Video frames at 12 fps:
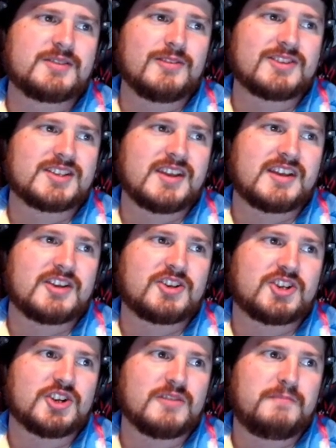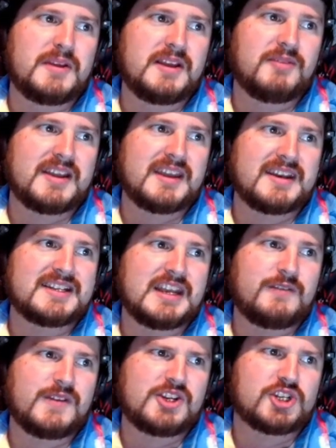looks like it should be, like, in a
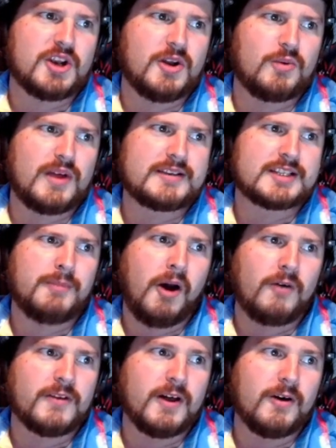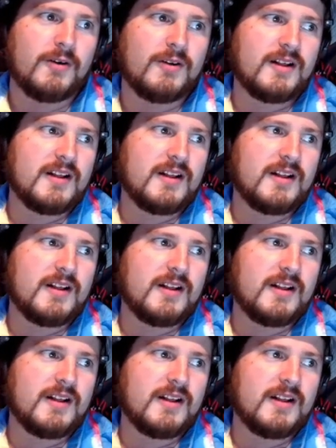T V show, like Smallville.